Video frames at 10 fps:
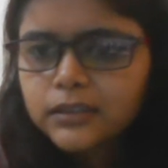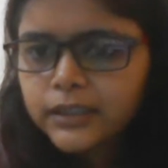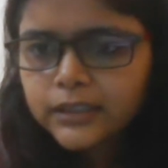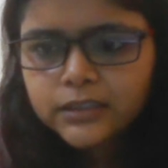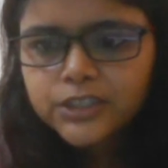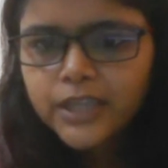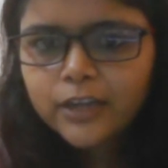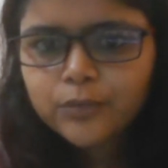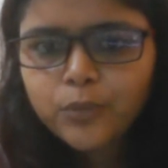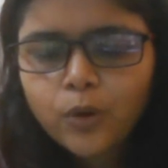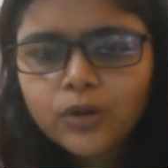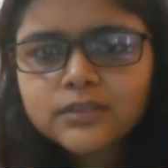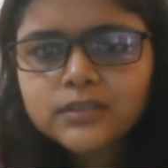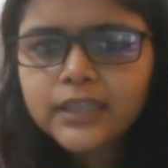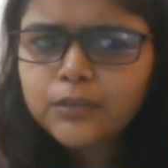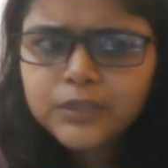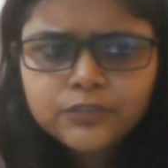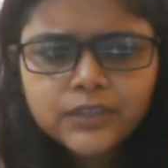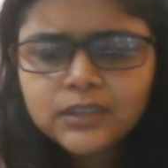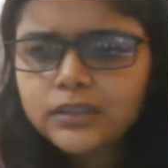in the chat box in
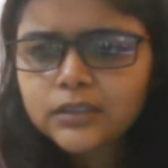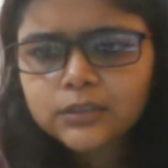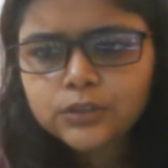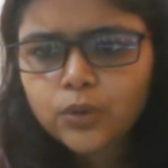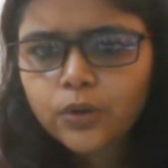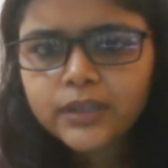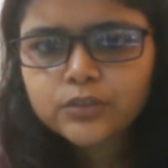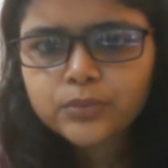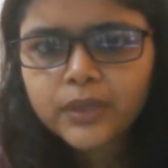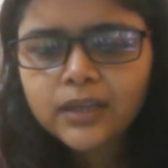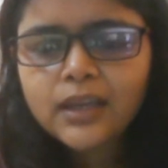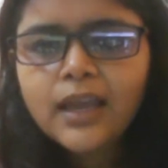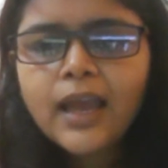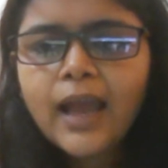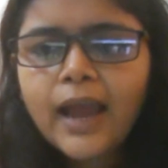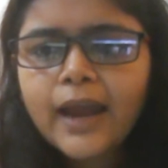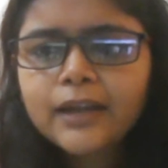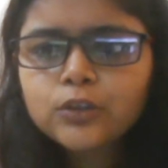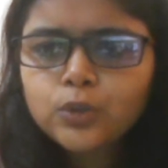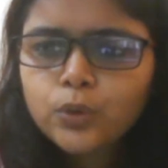between the talk as well.
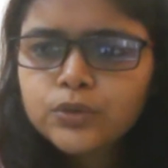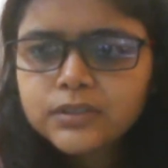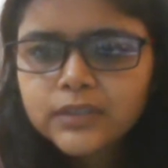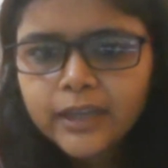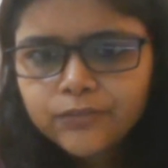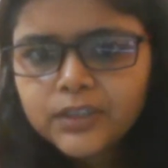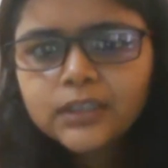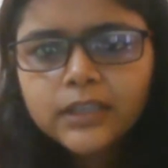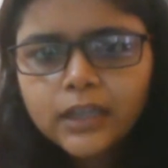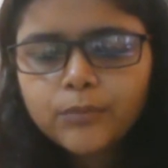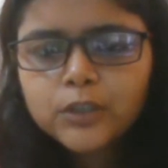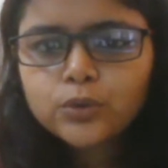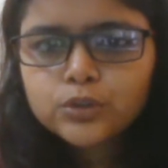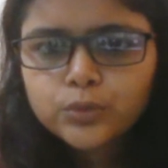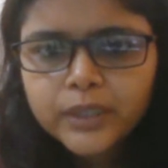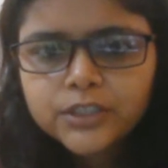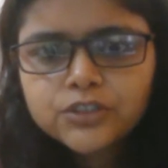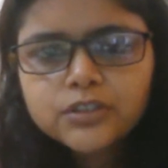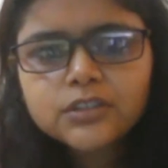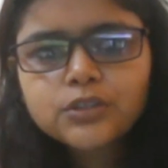And those everything, those
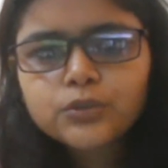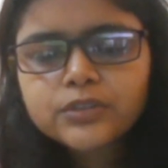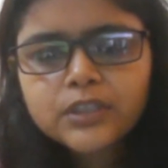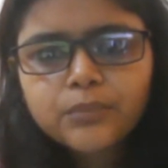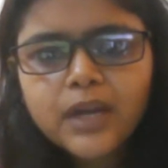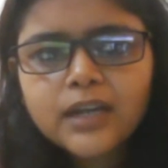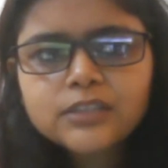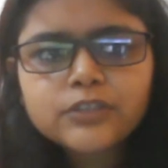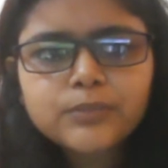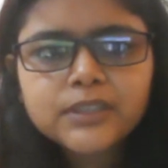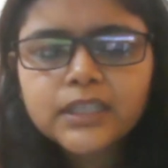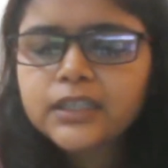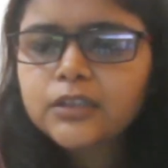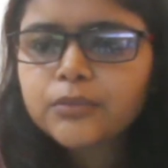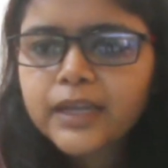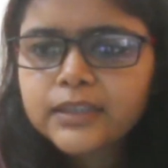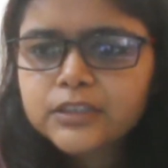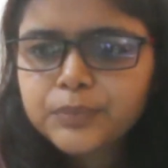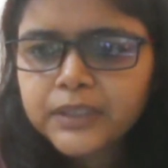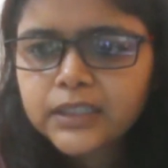questions, those remarks will be taken up by the
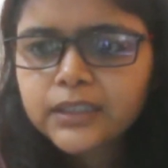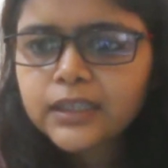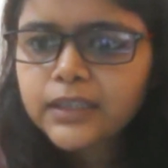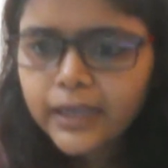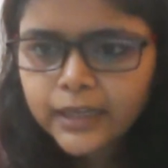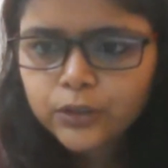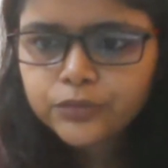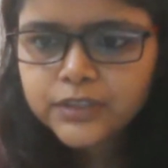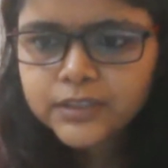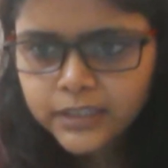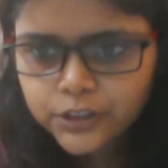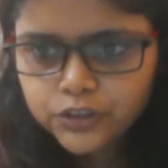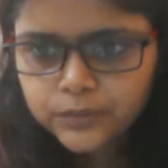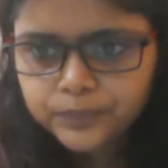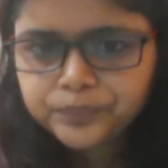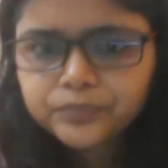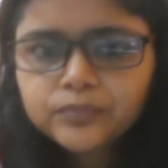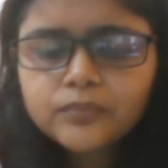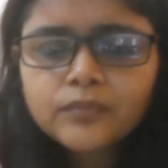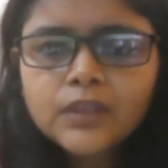speaker at the end of the session.
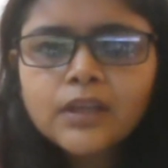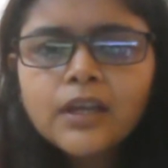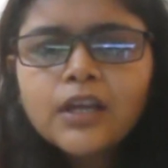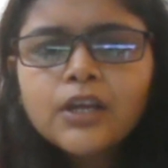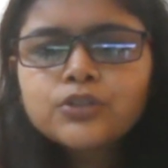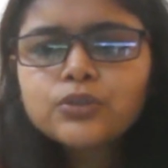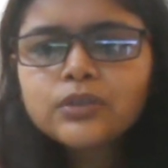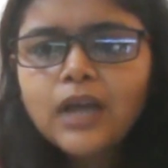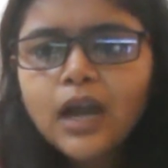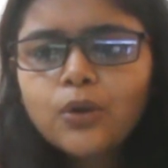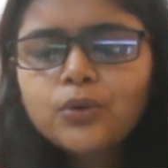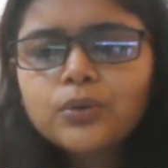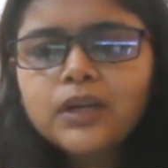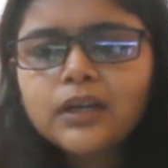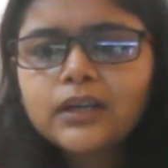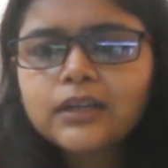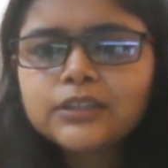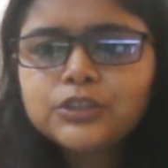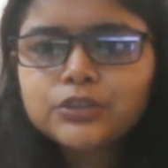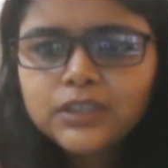So now,
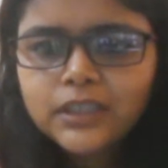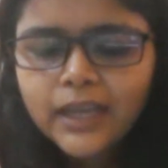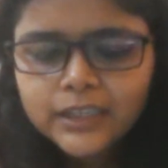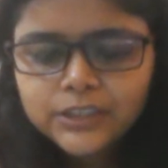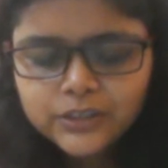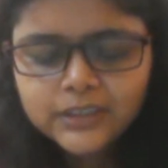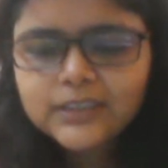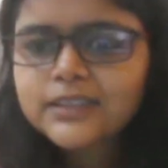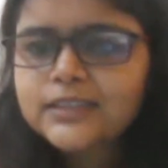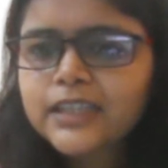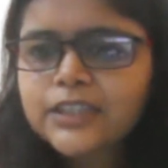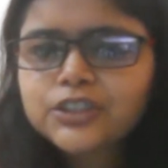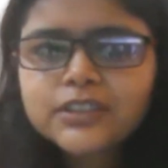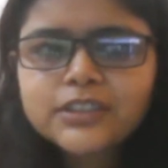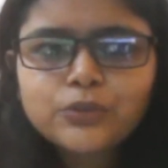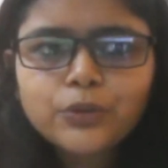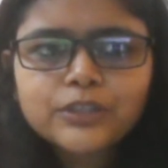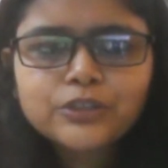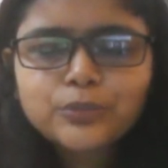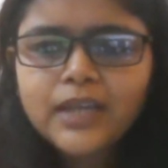today actually the session is going
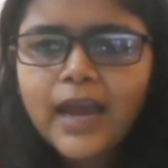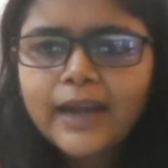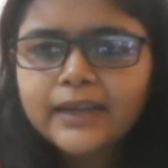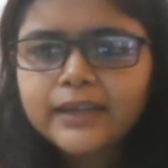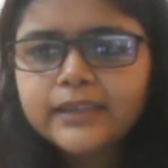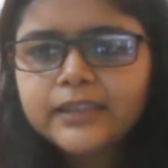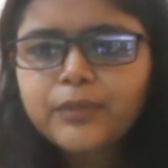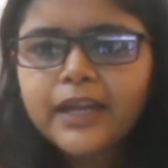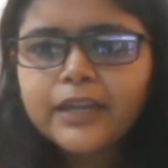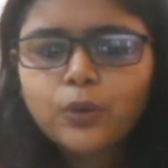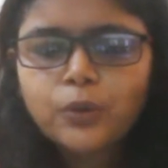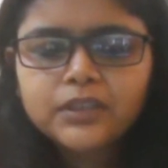to be handled by Dr.